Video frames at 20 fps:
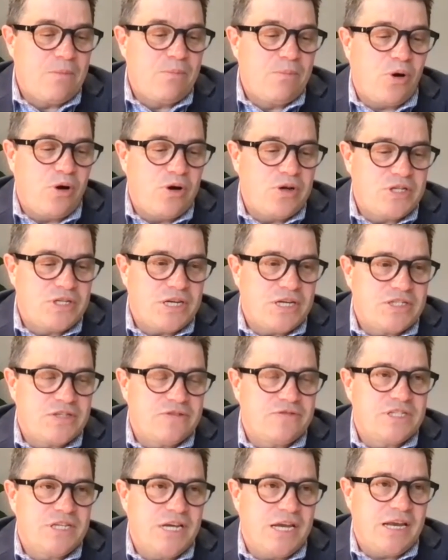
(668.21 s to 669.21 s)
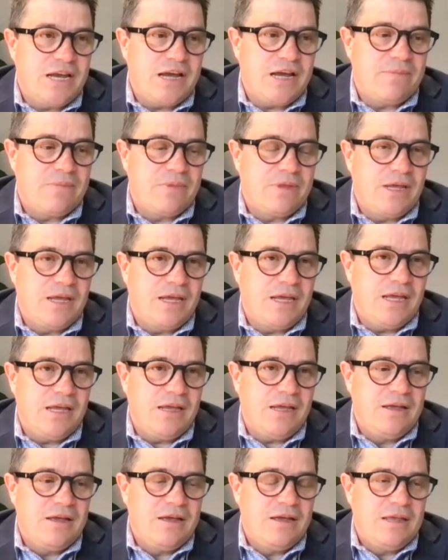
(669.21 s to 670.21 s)
process of setting up
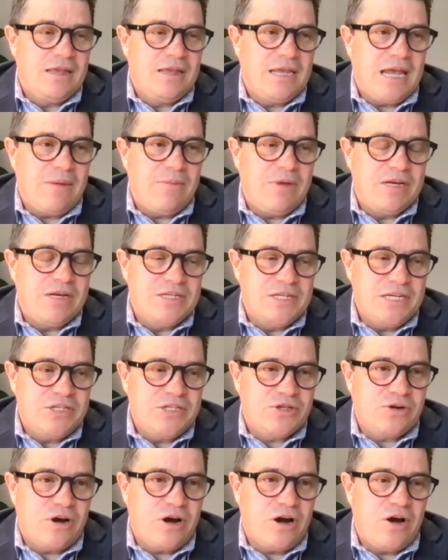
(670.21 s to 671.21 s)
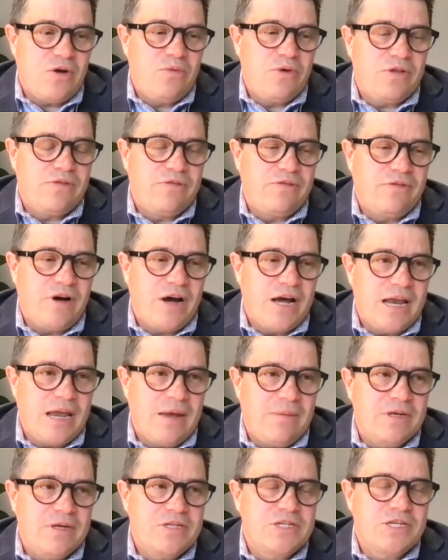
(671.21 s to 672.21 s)
the MND trial with Fight
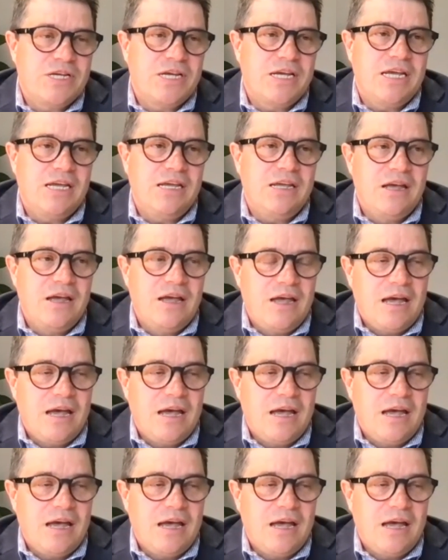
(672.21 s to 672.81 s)
MND